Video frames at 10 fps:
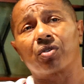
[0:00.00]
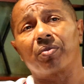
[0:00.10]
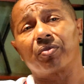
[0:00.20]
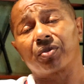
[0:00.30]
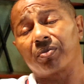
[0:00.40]

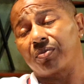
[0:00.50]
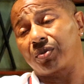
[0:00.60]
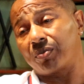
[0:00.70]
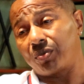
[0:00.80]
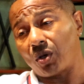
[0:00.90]
some some
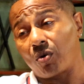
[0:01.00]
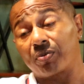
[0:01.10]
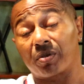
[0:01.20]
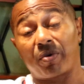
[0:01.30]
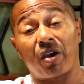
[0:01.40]
some
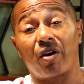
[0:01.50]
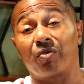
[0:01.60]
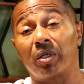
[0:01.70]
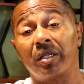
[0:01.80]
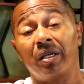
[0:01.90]
dope, some
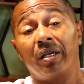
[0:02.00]
heroin,